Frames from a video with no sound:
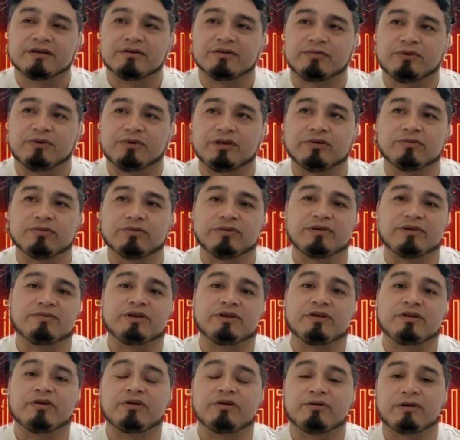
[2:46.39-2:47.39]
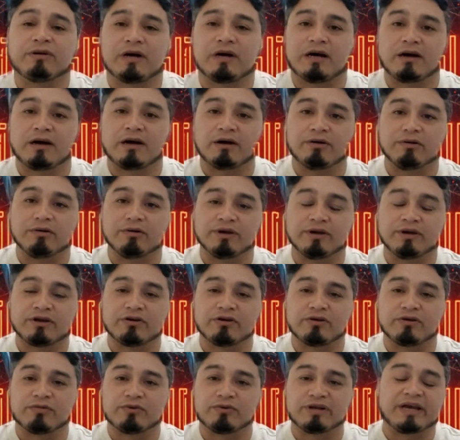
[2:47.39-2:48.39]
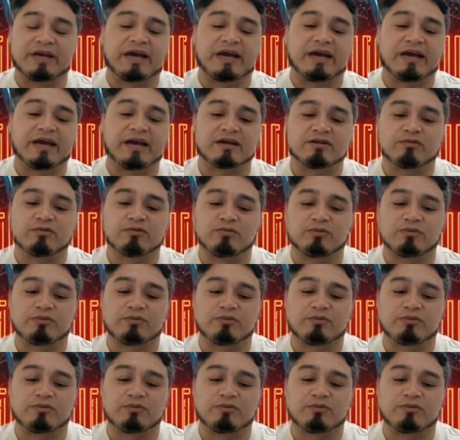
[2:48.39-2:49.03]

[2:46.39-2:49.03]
we don't even know how it could react